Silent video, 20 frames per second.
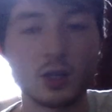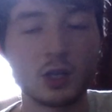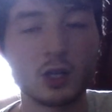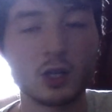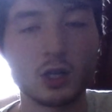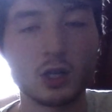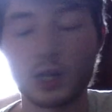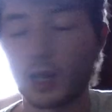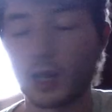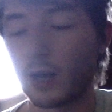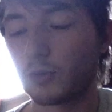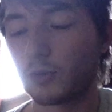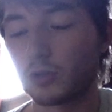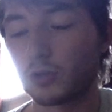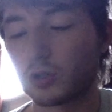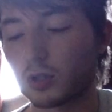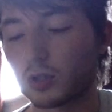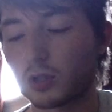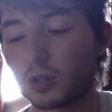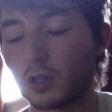I was
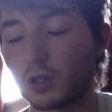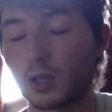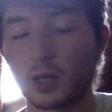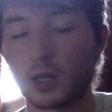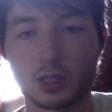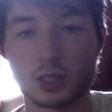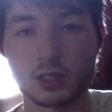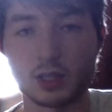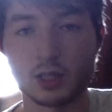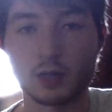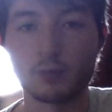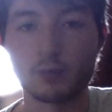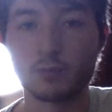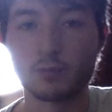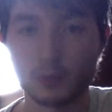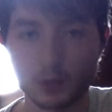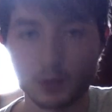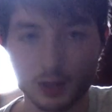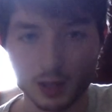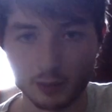just, like I say,
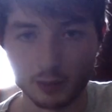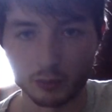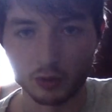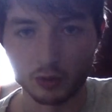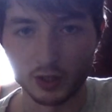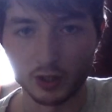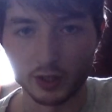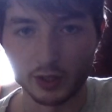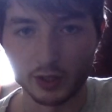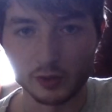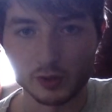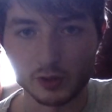liberally using the